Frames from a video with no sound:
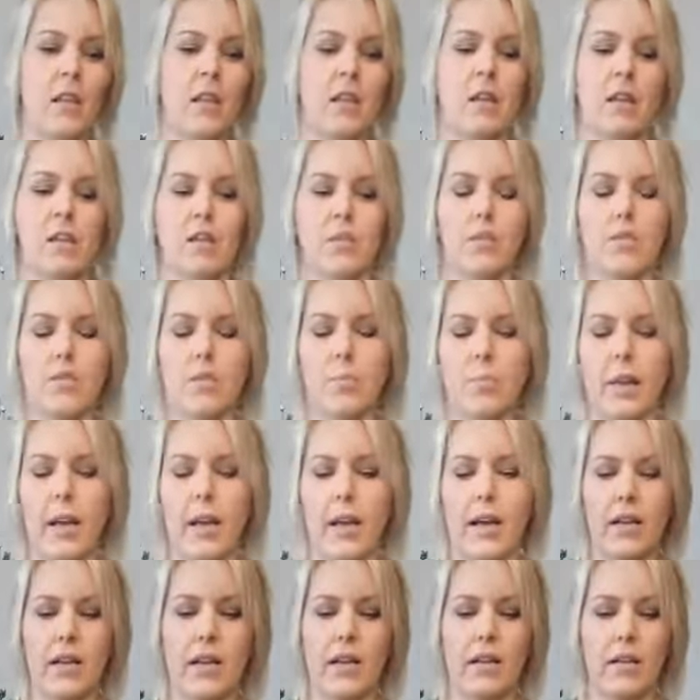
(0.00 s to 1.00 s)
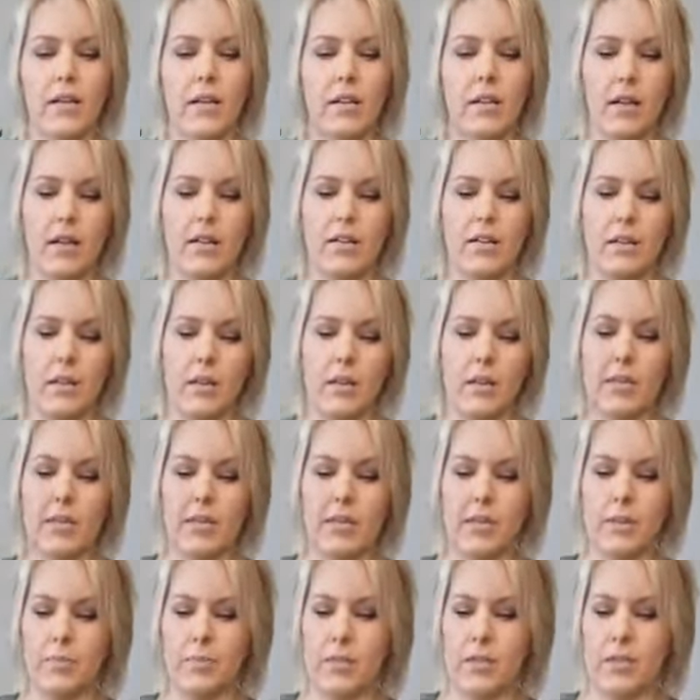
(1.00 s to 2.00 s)
So my concept
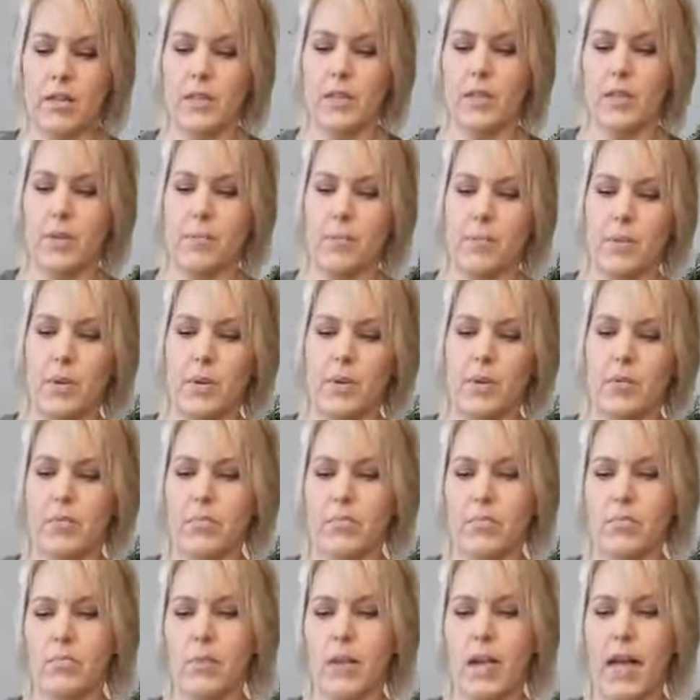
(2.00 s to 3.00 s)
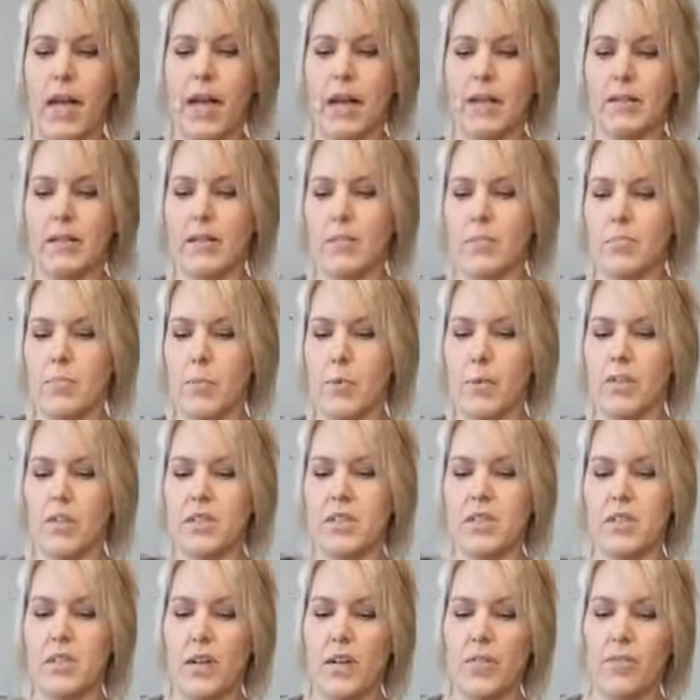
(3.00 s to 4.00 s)
is pretty simple. Add some more
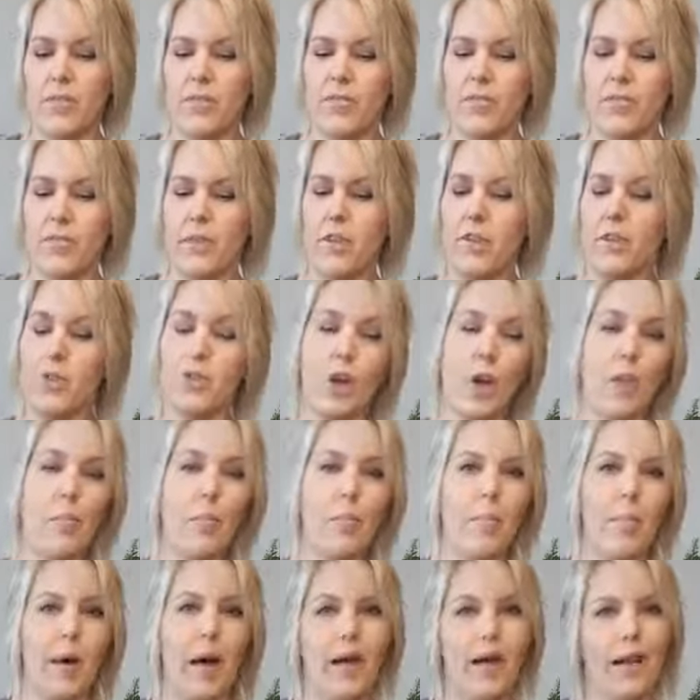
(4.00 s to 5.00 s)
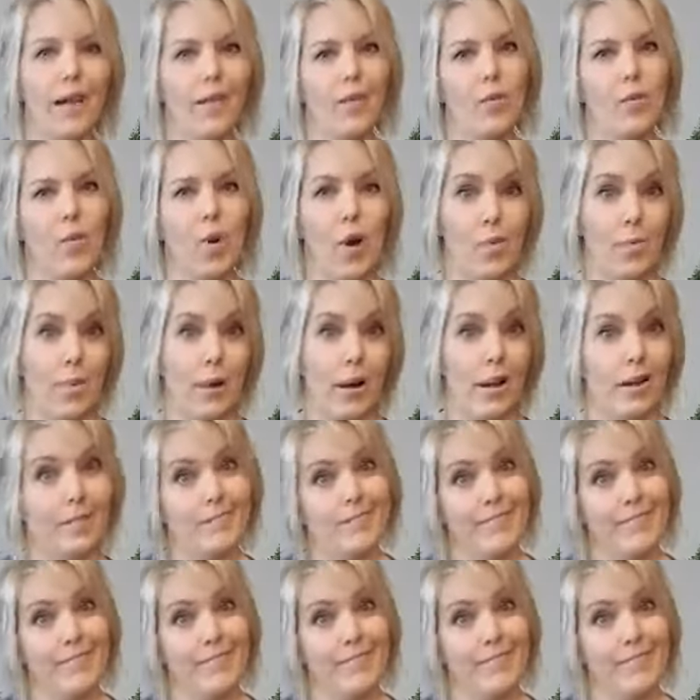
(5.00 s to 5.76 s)
stuff, drop it back in the wall pot.